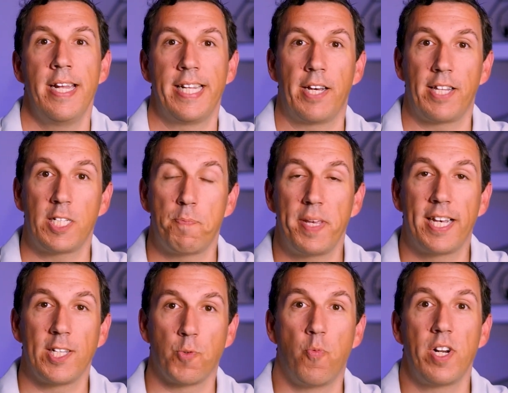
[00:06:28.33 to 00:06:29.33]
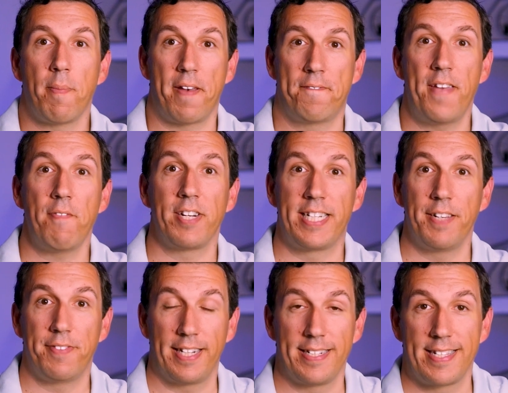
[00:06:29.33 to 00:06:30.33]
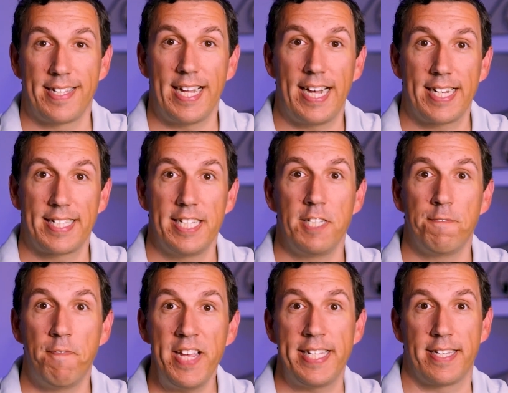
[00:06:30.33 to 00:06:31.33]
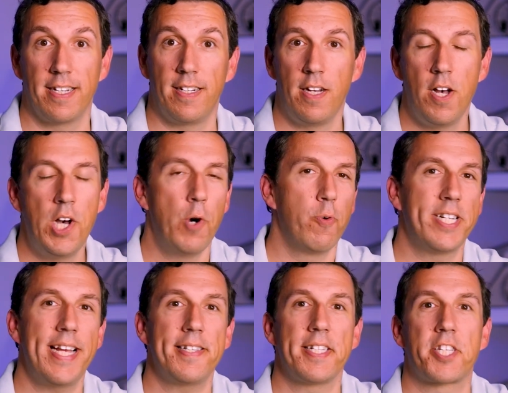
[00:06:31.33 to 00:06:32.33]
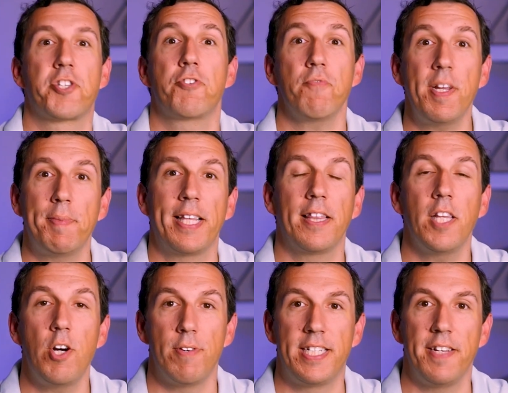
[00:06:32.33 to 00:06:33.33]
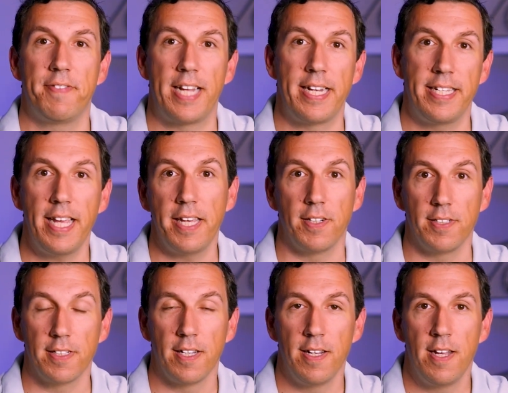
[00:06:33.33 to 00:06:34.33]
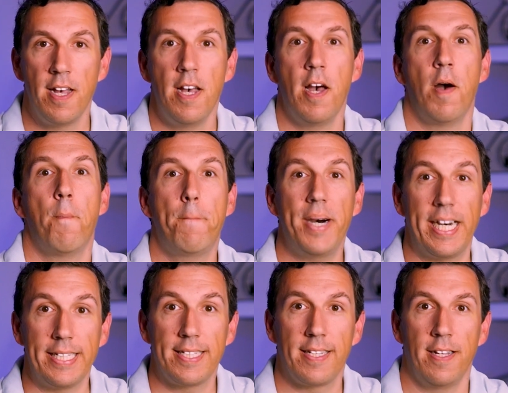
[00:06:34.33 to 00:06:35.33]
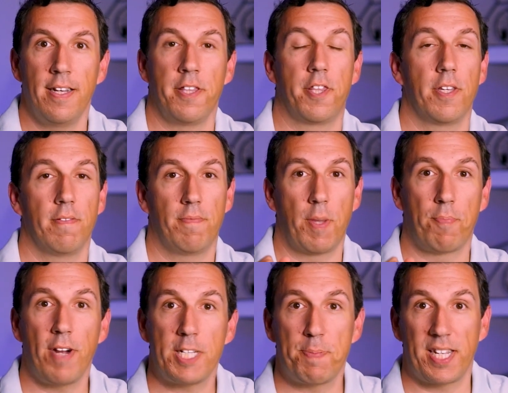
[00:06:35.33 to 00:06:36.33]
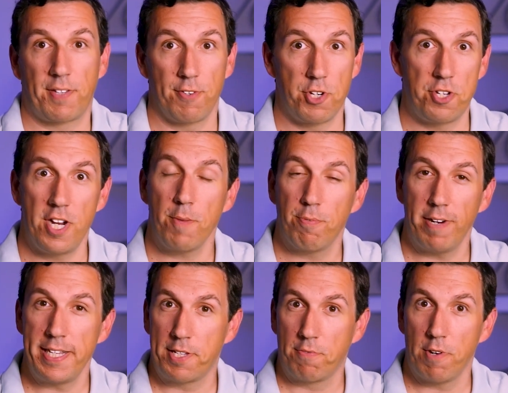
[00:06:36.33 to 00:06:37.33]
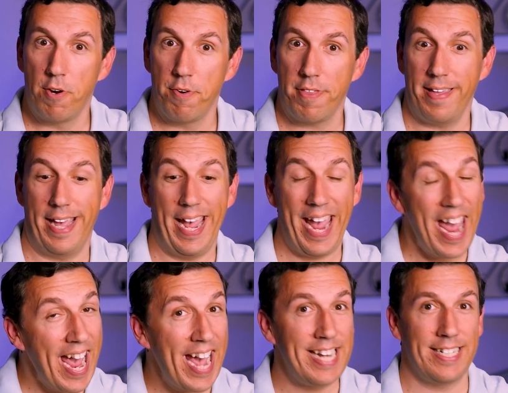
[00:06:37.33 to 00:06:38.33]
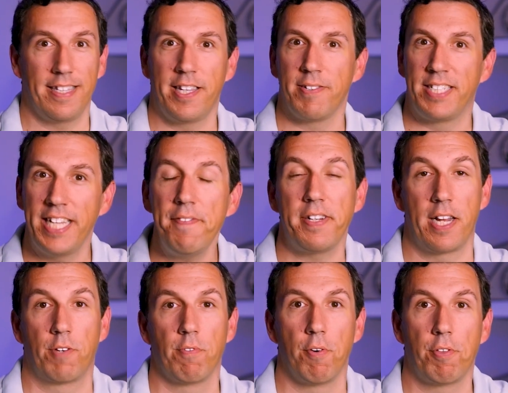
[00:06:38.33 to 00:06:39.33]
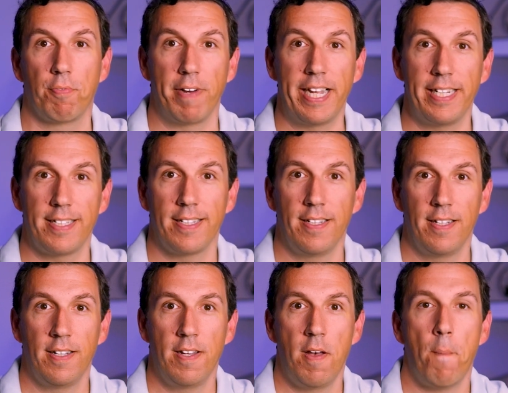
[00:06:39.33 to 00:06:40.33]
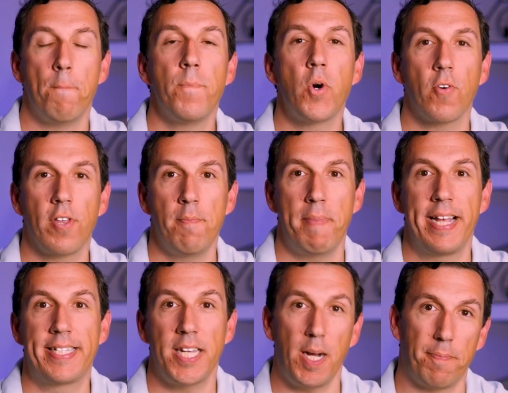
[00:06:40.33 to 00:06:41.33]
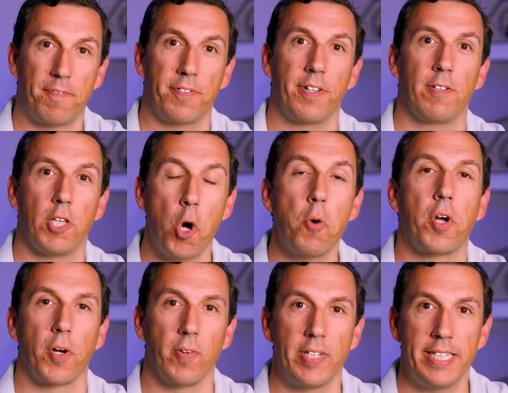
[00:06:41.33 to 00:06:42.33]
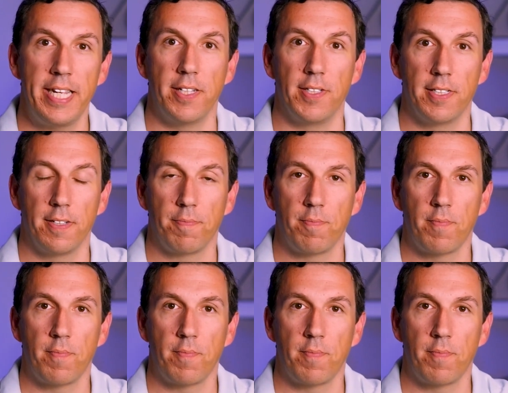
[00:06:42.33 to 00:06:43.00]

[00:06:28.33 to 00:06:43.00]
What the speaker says: Now, that's because one of my favorite dividend stocks is Visa, which has an extremely low dividend yield, but the prospects for share price growth and their dividend growth rate more than makes up for their low current yield.